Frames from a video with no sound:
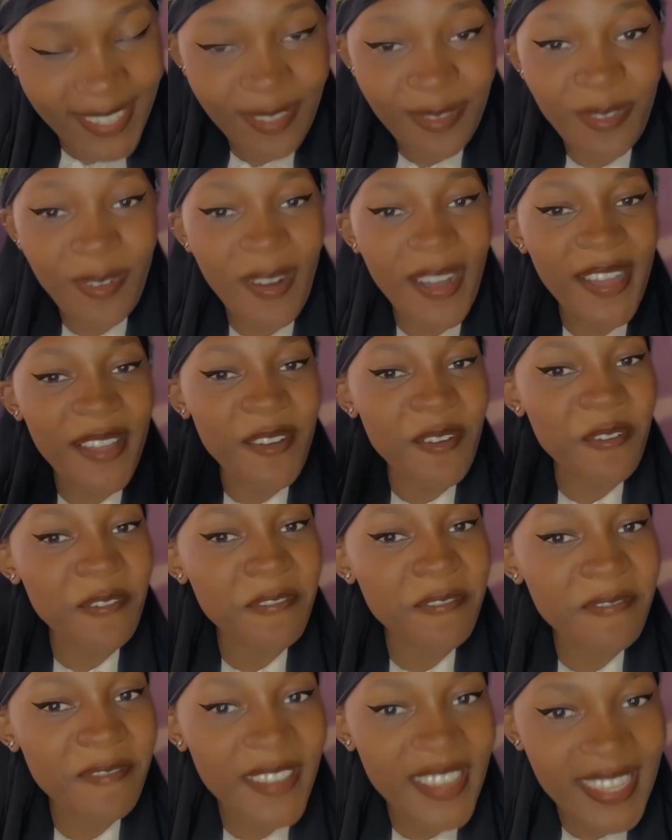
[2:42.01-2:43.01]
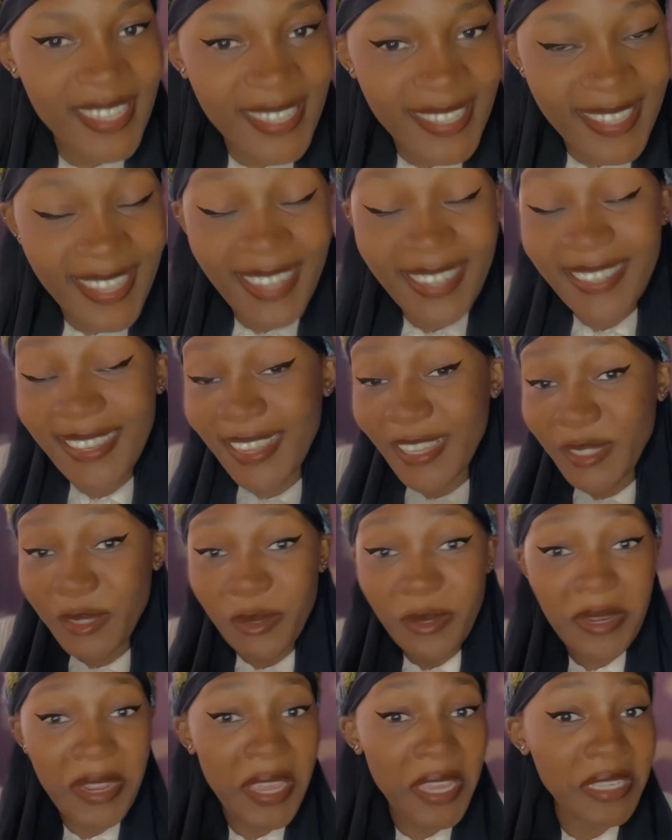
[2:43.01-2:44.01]
for an offense that does
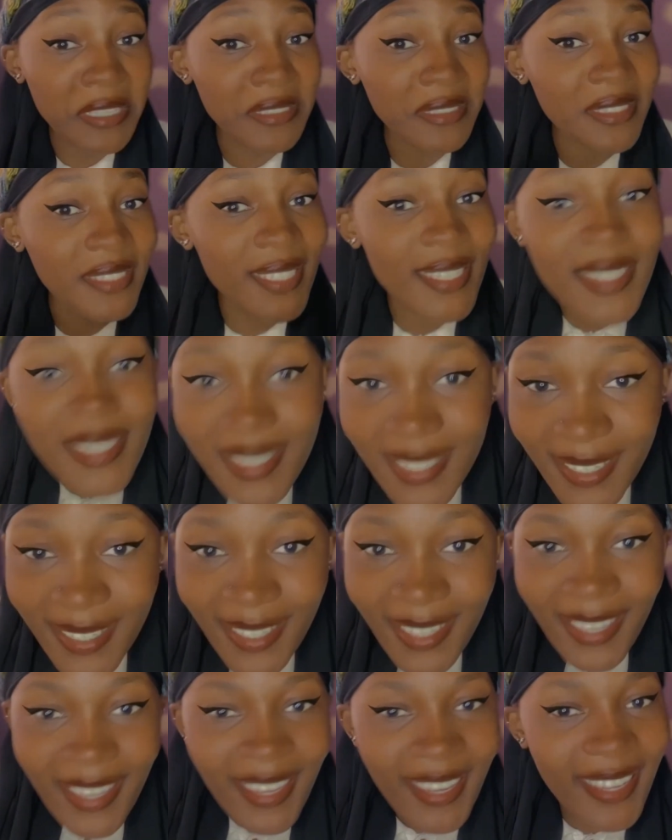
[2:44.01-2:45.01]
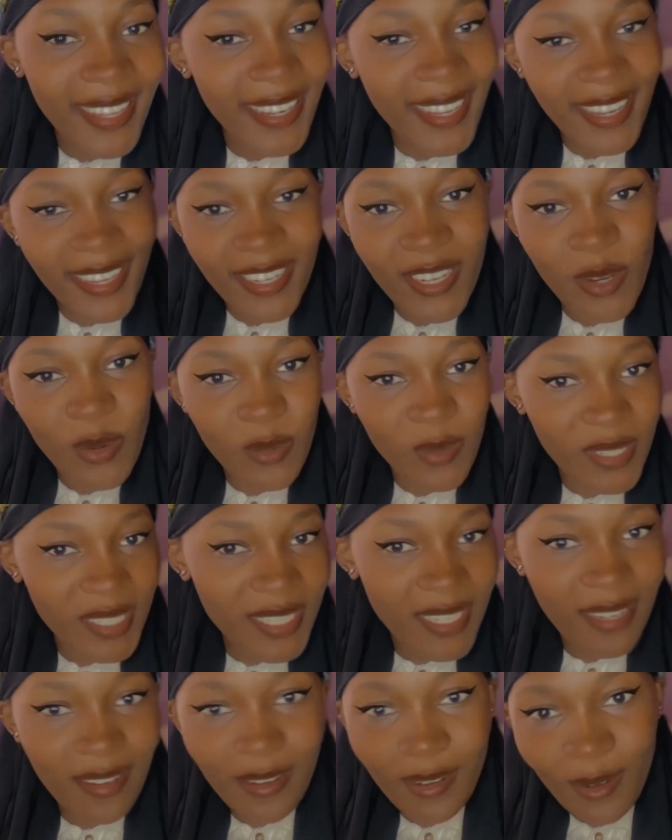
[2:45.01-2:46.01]
not exist in any
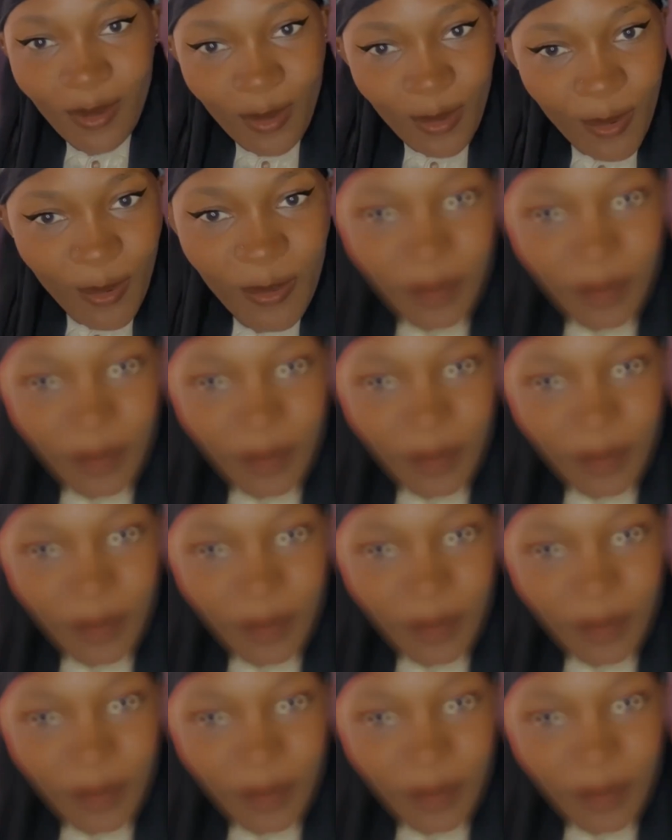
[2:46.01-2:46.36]
written law.